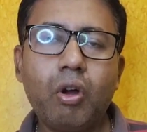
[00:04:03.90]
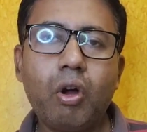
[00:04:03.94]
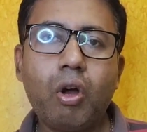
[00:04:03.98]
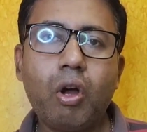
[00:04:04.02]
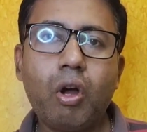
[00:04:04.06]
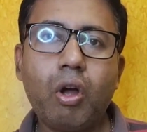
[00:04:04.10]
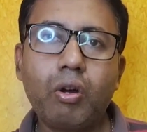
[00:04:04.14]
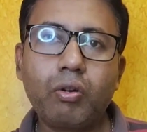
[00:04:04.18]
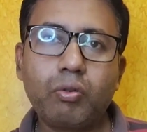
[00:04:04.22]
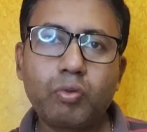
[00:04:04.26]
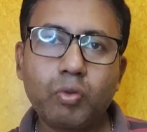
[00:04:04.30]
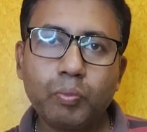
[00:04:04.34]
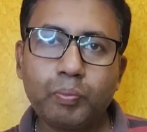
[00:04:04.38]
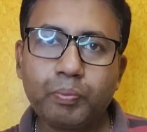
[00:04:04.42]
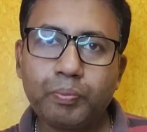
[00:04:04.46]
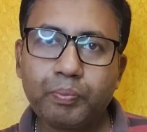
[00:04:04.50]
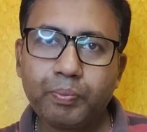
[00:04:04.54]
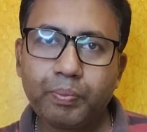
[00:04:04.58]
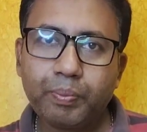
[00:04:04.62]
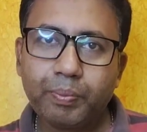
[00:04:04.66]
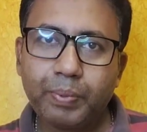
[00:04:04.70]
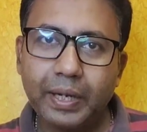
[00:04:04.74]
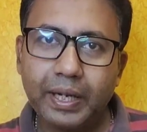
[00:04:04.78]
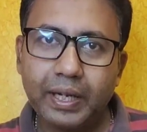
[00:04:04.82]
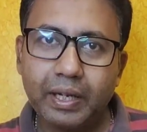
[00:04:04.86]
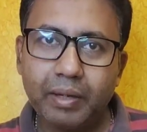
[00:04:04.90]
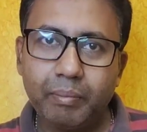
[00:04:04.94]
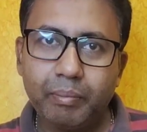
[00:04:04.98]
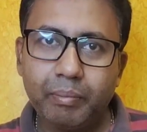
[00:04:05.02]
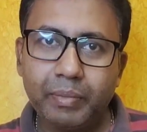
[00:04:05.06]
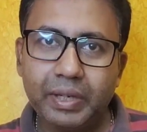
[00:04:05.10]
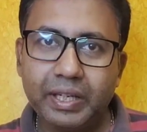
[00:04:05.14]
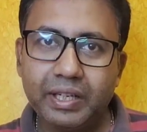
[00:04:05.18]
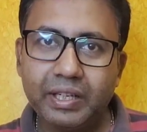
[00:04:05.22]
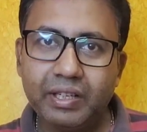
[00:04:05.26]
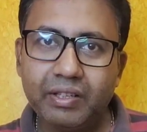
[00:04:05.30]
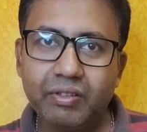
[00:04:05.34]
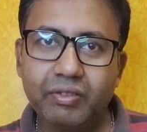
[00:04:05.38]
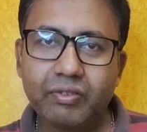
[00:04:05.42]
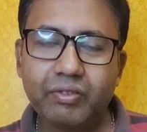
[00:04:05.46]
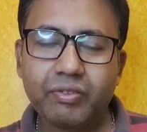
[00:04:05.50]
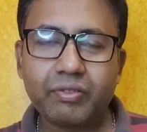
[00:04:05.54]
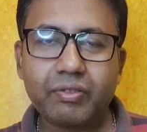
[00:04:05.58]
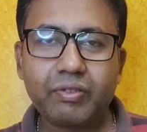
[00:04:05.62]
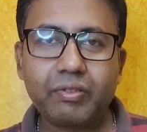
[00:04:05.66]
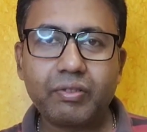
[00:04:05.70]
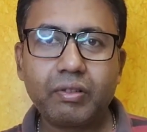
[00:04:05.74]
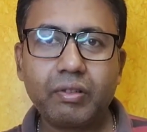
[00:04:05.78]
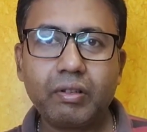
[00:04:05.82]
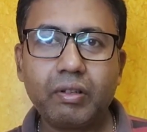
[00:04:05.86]
or to play
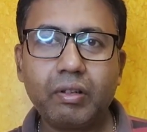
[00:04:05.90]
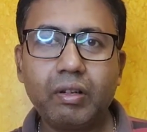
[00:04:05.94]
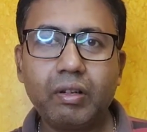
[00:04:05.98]
memes